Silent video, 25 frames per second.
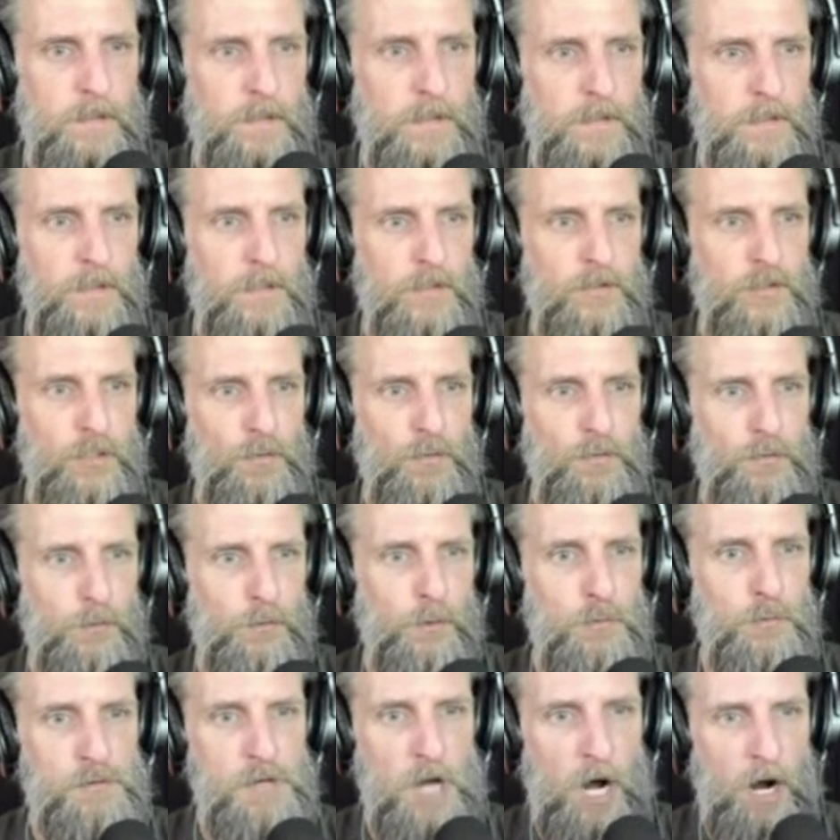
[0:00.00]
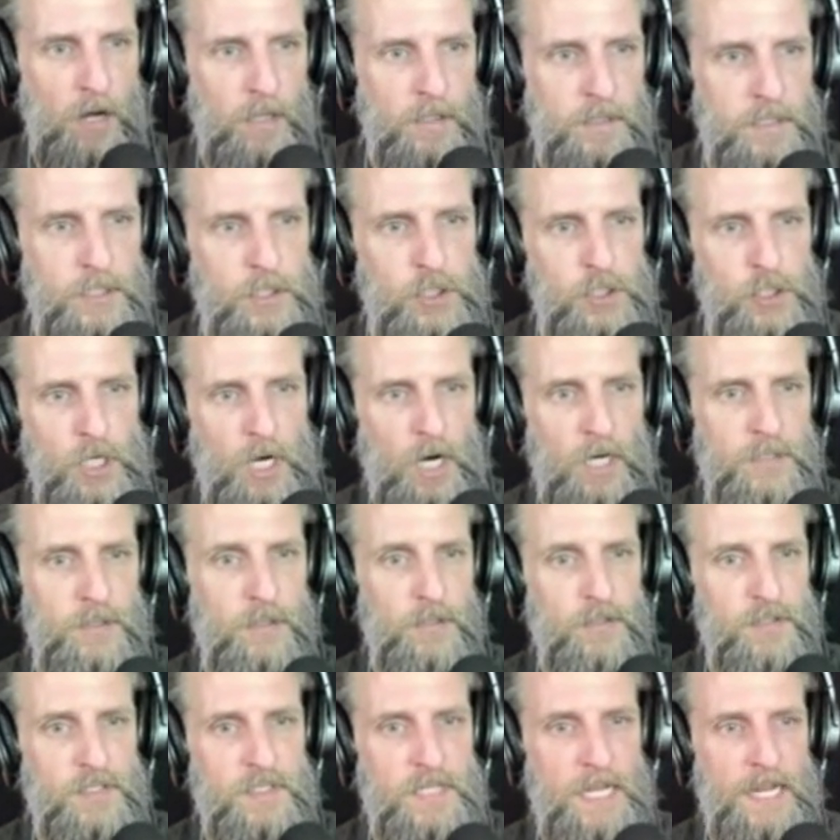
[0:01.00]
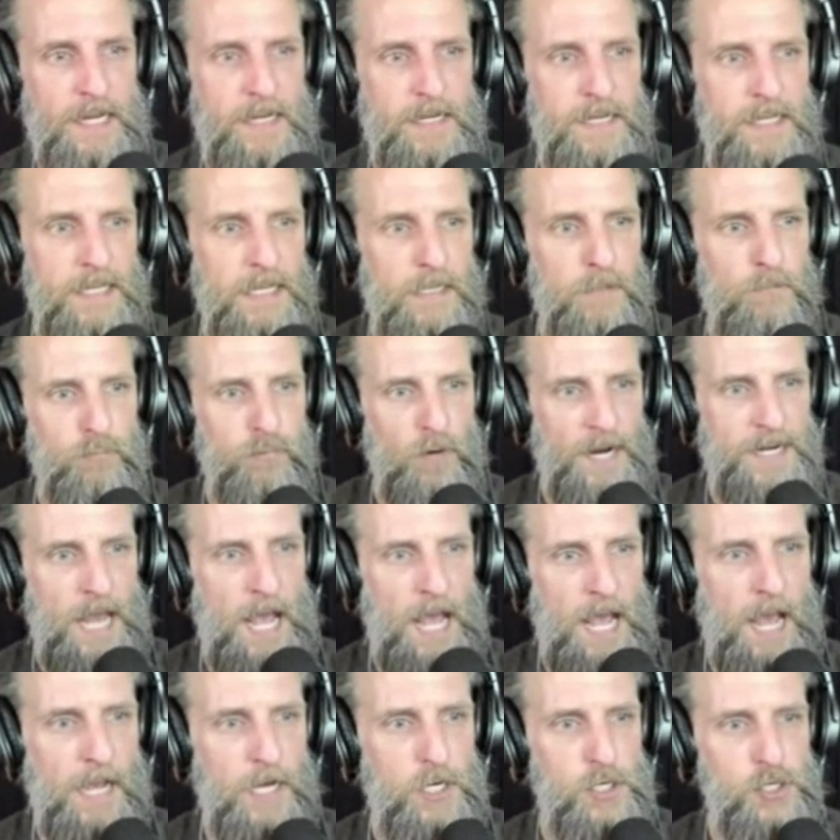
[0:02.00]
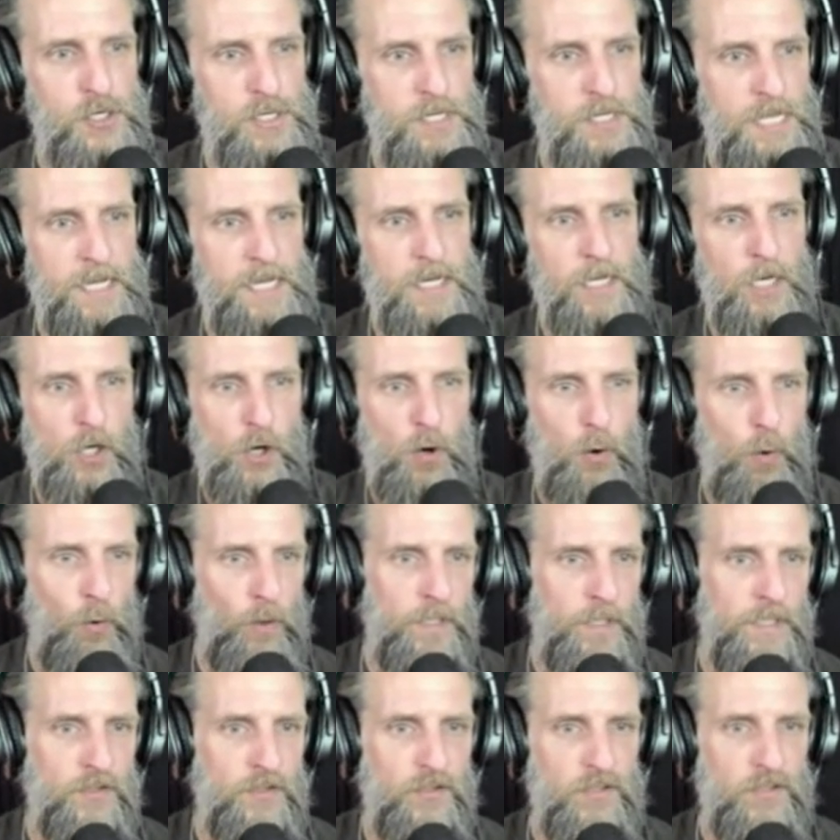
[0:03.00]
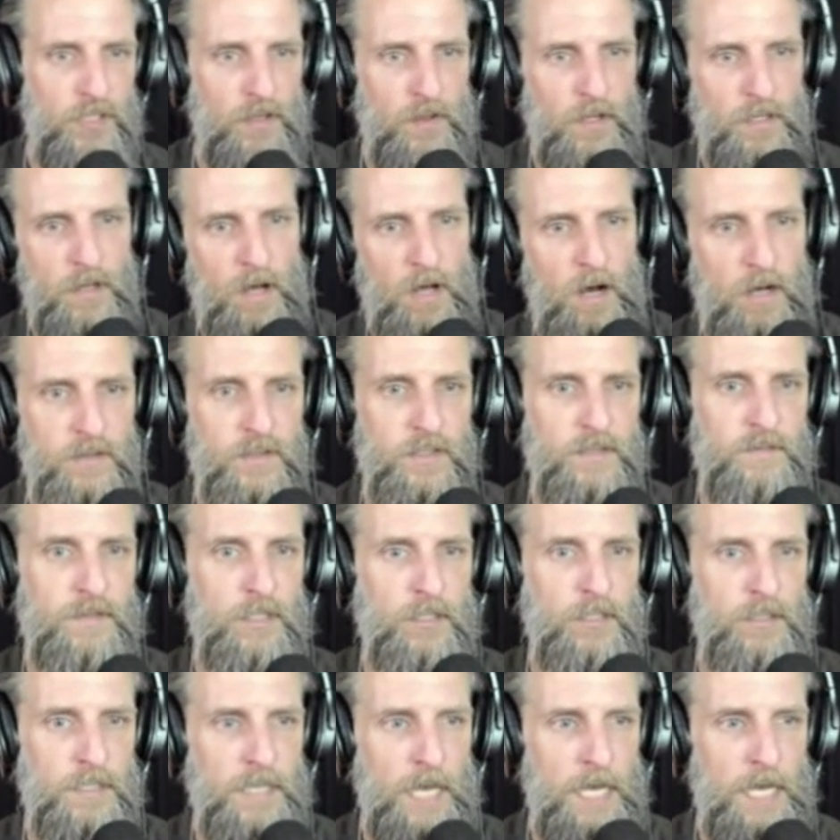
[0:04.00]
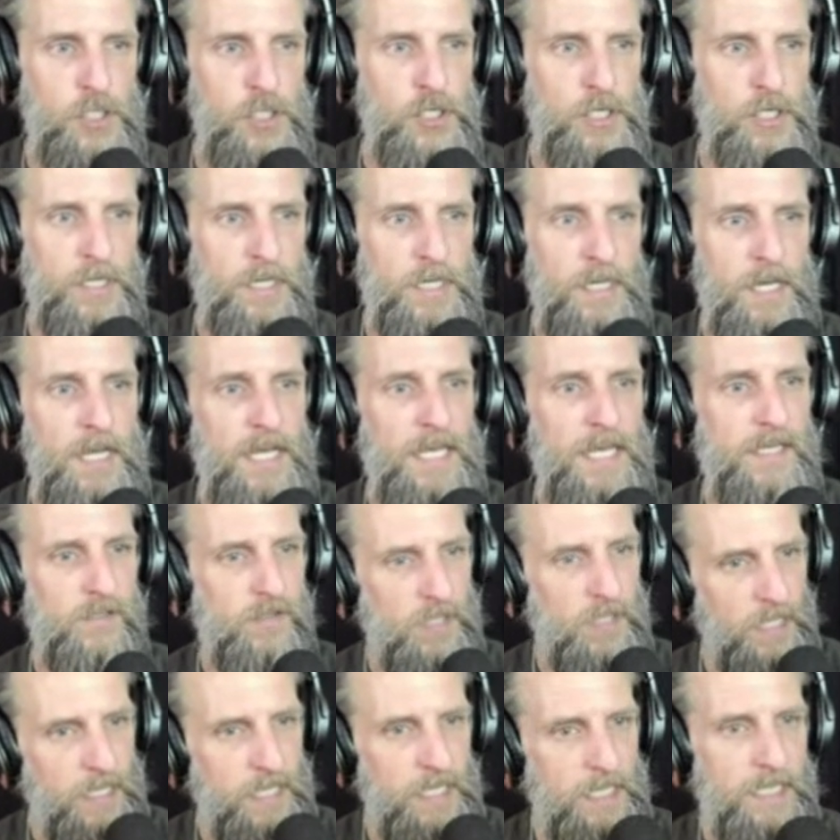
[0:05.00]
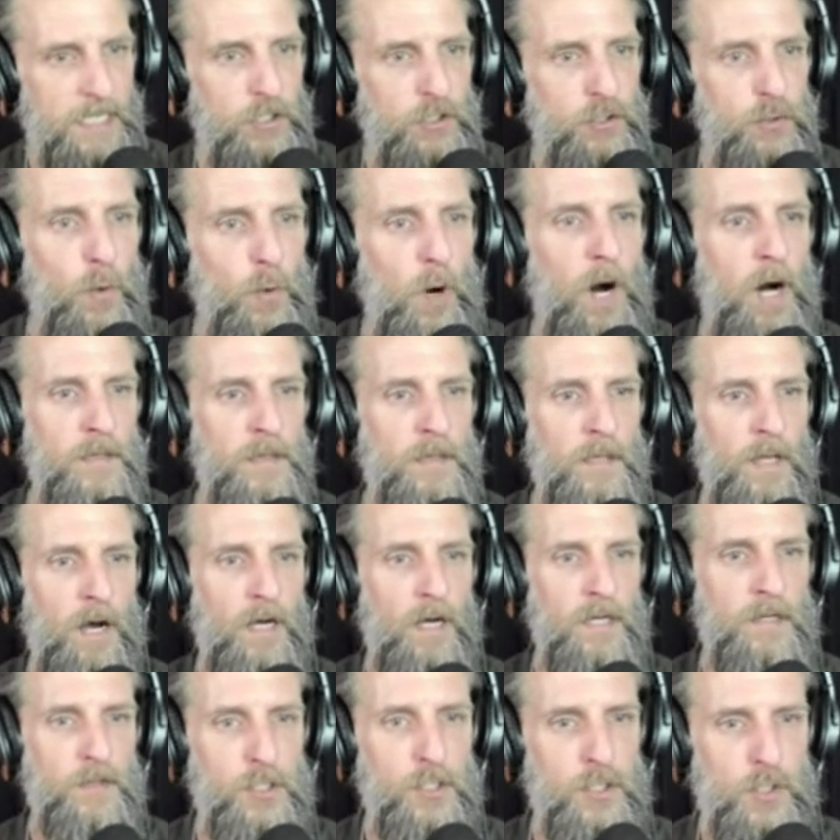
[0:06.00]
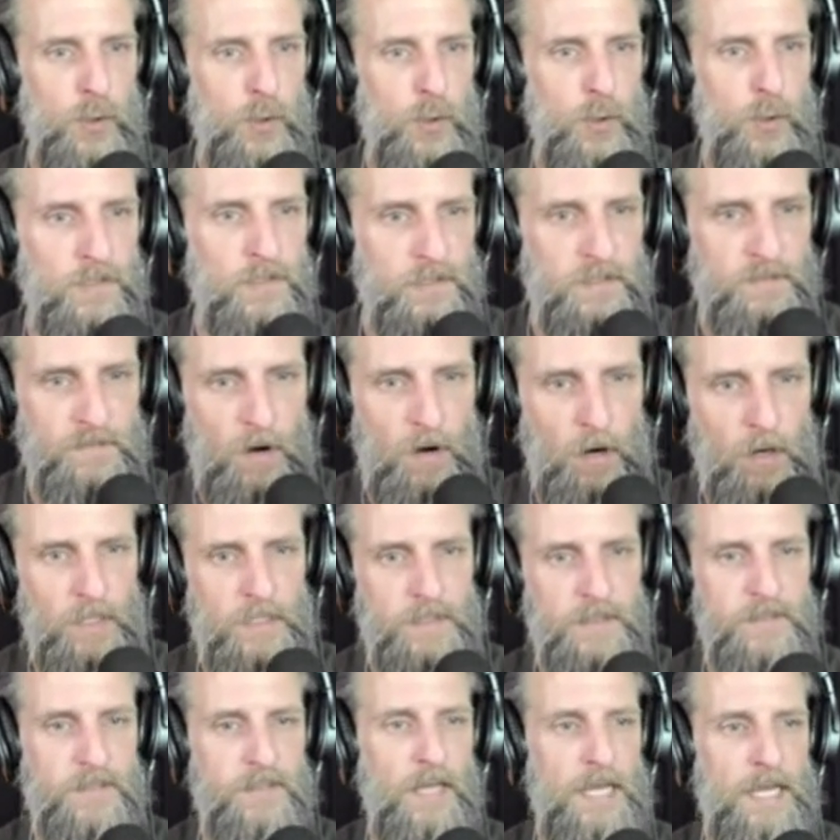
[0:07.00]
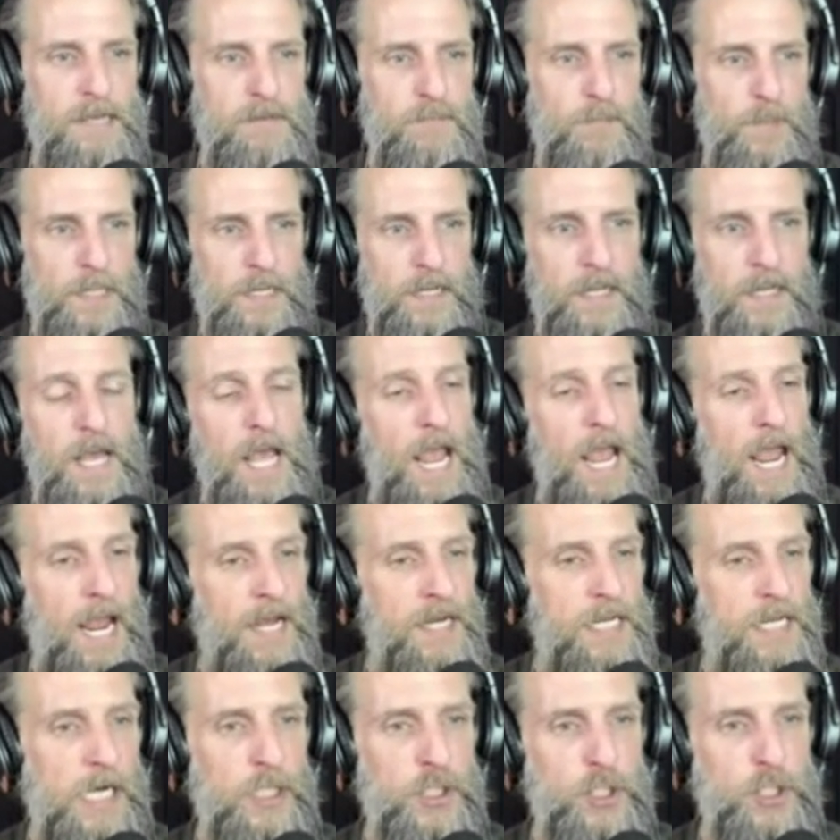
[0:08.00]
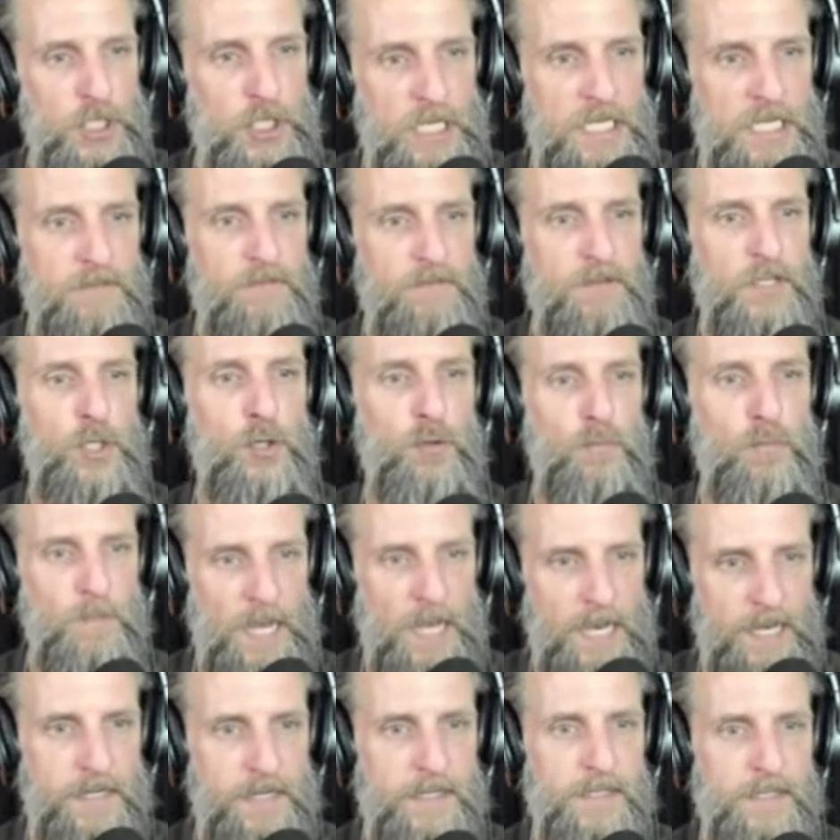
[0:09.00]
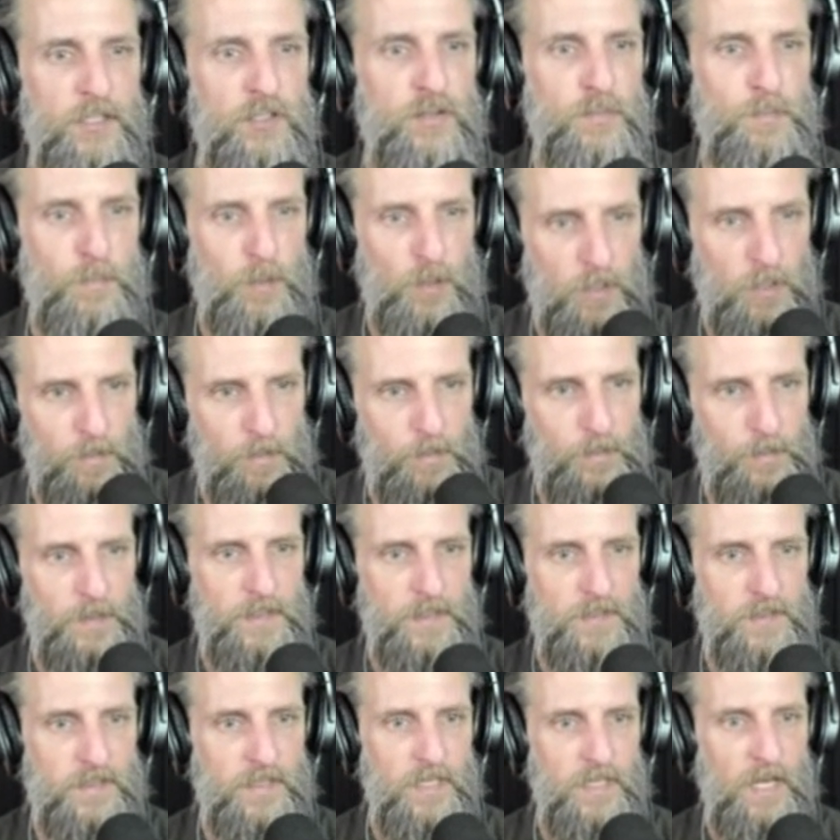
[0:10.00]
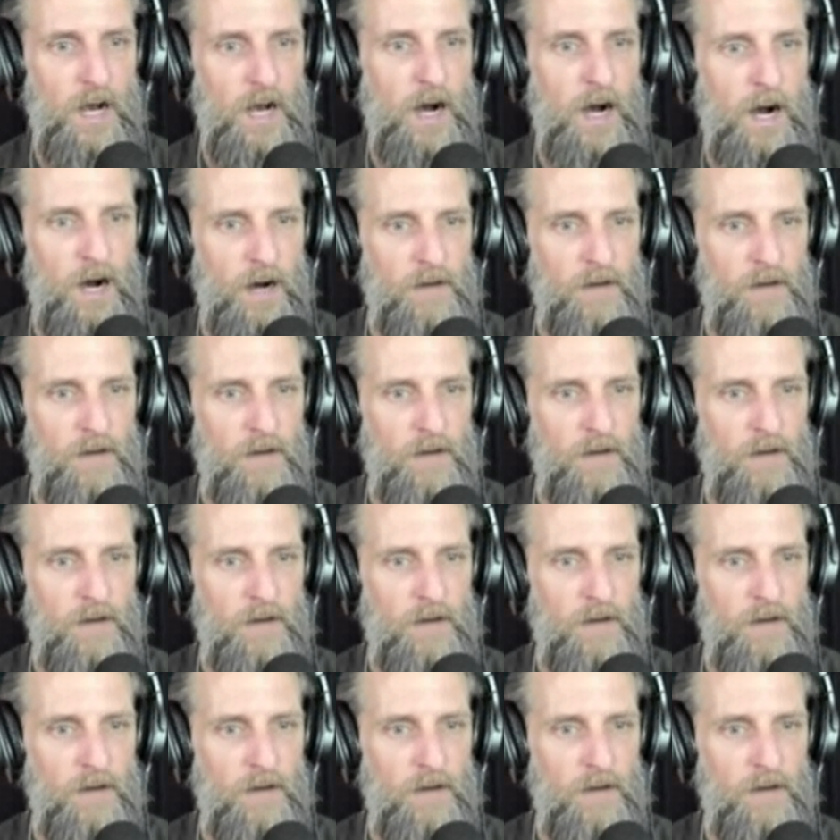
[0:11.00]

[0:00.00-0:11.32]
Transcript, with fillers: So, through knowledge, understanding, and right action in accordance to the laws of creation is the key to unlock the doors of our enslavement and achieve humanity's purpose of